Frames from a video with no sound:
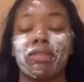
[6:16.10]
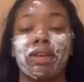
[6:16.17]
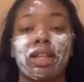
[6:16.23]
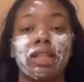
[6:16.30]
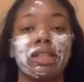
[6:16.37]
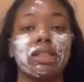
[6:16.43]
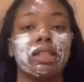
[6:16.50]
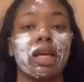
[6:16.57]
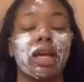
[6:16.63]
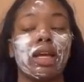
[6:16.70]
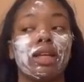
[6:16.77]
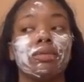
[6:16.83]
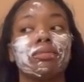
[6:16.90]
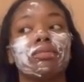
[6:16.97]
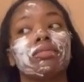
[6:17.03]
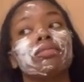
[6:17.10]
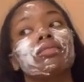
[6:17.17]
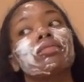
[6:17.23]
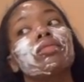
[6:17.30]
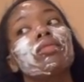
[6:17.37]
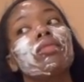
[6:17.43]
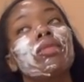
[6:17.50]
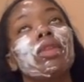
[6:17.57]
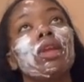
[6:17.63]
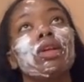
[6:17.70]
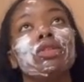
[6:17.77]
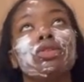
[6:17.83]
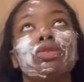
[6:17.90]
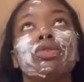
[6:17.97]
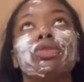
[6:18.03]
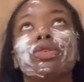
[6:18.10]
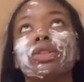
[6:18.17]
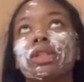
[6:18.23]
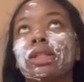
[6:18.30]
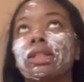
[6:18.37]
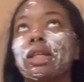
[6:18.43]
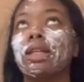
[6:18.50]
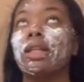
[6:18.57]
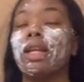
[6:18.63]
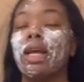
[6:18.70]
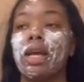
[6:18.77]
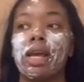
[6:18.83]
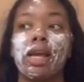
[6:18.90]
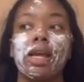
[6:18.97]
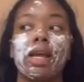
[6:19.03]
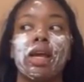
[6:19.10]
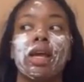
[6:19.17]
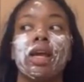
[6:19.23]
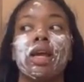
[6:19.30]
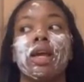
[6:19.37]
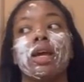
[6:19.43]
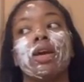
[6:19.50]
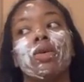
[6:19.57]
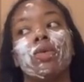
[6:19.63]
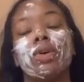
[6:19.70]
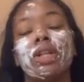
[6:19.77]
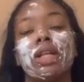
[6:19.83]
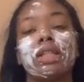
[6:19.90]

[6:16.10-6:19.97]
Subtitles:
at least like 2 or 3 times out the day. Where I